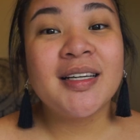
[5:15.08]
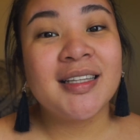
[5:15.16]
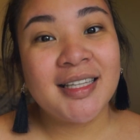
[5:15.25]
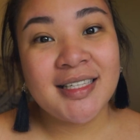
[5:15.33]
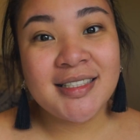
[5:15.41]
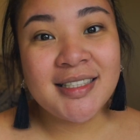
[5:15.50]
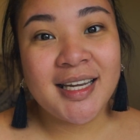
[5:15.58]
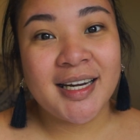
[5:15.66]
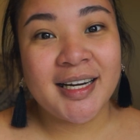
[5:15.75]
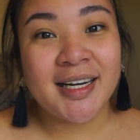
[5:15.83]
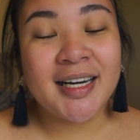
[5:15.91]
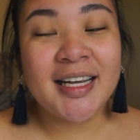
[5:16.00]
This
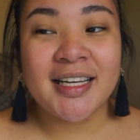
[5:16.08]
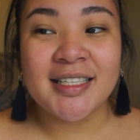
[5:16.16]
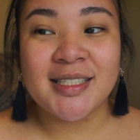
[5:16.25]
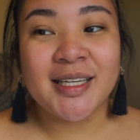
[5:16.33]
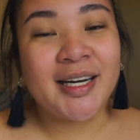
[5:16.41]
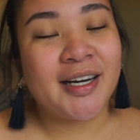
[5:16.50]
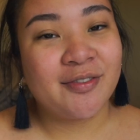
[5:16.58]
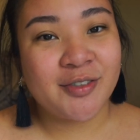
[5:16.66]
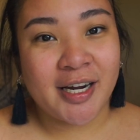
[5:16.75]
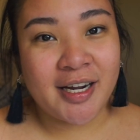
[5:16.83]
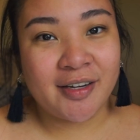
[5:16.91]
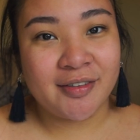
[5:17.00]
year is the year of
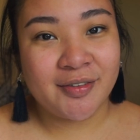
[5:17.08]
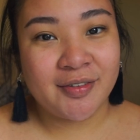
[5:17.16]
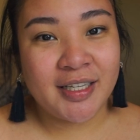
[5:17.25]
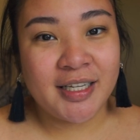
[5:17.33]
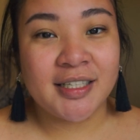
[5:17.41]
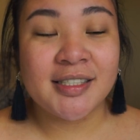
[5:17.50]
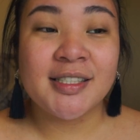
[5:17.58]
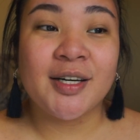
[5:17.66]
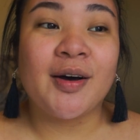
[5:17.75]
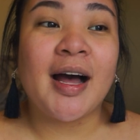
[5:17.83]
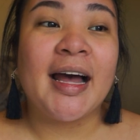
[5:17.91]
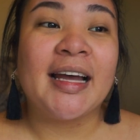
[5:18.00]
trying out new things, so
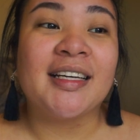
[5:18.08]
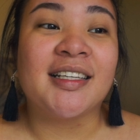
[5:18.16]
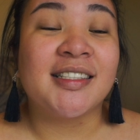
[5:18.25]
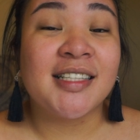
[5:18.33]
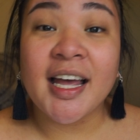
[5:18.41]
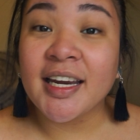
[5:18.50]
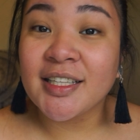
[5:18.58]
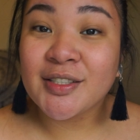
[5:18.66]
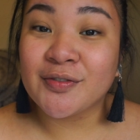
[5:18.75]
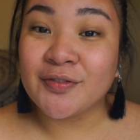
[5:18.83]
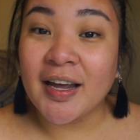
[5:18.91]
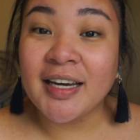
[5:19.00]
I decided to
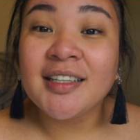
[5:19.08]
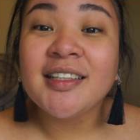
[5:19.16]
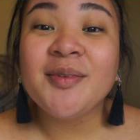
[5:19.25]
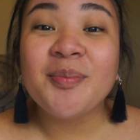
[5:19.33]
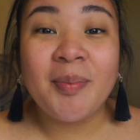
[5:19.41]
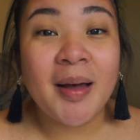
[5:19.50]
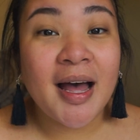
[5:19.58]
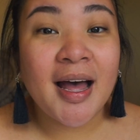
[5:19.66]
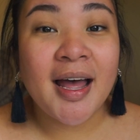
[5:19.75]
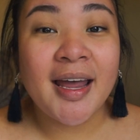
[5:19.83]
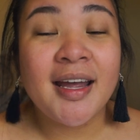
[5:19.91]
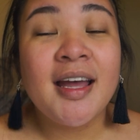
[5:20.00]
finally
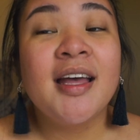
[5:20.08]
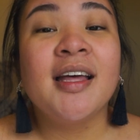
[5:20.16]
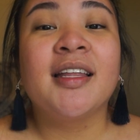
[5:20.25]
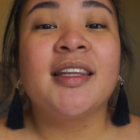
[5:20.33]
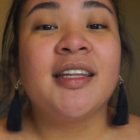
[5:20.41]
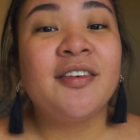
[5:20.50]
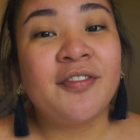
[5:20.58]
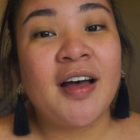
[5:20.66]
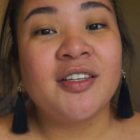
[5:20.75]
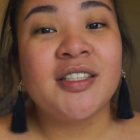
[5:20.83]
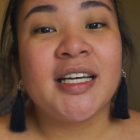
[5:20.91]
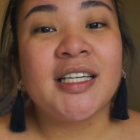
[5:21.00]
buy the
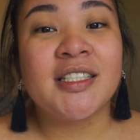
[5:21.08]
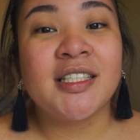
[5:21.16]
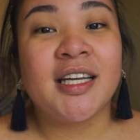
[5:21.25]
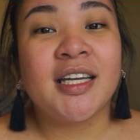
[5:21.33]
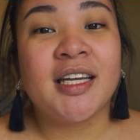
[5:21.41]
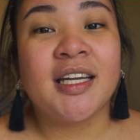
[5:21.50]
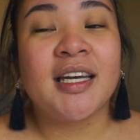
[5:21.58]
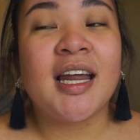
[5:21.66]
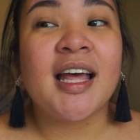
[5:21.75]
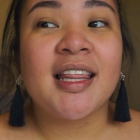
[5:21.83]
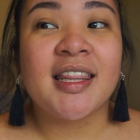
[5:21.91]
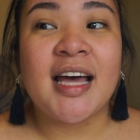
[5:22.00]
foundation
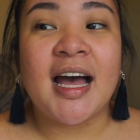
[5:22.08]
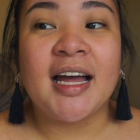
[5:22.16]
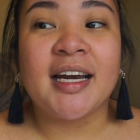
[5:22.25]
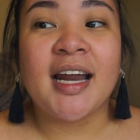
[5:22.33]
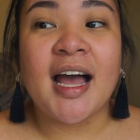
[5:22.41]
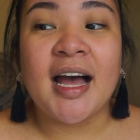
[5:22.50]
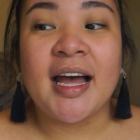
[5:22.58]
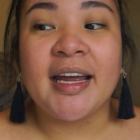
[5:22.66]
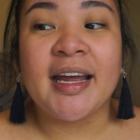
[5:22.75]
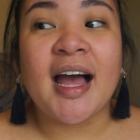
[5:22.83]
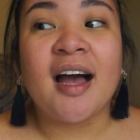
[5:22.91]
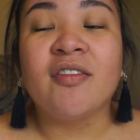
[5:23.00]
that I
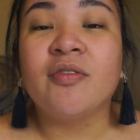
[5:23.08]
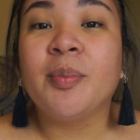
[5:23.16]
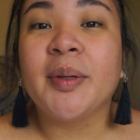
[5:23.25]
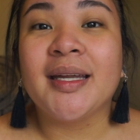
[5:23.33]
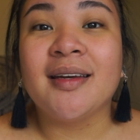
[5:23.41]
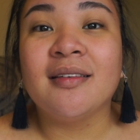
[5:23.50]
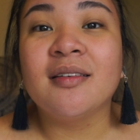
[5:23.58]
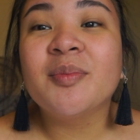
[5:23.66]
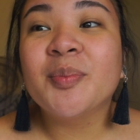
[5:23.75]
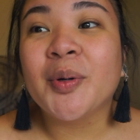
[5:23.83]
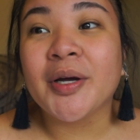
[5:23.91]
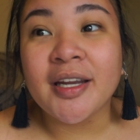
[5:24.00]
have been
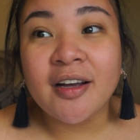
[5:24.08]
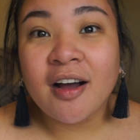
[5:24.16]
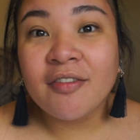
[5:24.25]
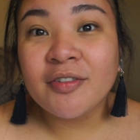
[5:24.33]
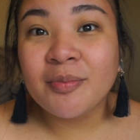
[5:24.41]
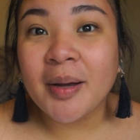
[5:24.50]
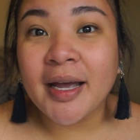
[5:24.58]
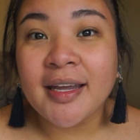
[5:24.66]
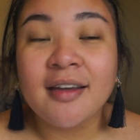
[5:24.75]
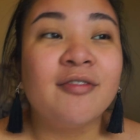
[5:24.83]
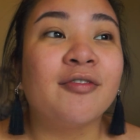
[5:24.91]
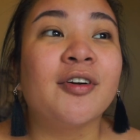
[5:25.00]
putting off of
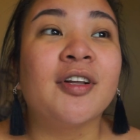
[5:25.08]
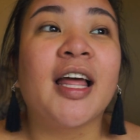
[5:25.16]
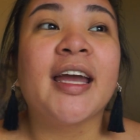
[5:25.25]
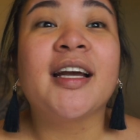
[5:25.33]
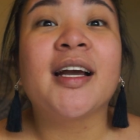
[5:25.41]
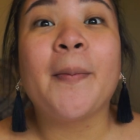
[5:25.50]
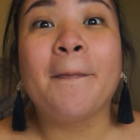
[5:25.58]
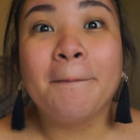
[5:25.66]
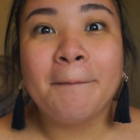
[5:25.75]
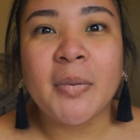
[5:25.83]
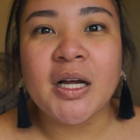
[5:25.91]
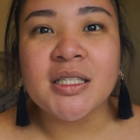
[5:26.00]
buying for like
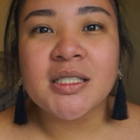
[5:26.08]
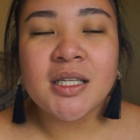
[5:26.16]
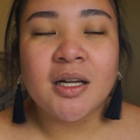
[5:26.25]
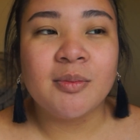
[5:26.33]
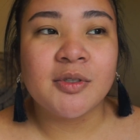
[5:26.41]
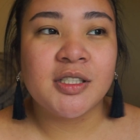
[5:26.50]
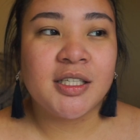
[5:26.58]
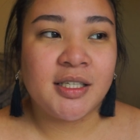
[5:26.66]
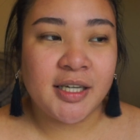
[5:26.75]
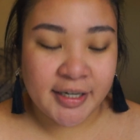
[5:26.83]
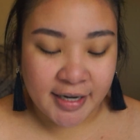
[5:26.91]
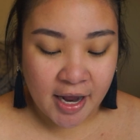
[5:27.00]
months, almost a
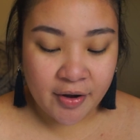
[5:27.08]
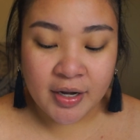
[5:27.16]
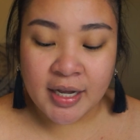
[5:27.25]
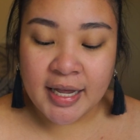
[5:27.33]
year now.